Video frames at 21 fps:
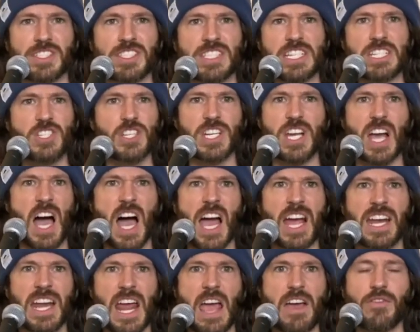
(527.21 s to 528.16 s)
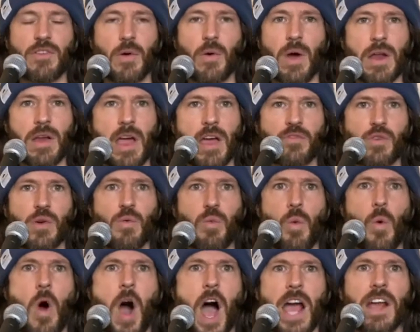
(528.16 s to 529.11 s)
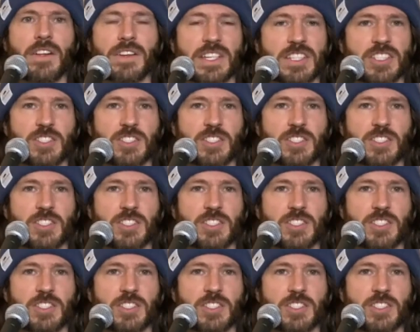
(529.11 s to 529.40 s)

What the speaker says: CGI, and every wild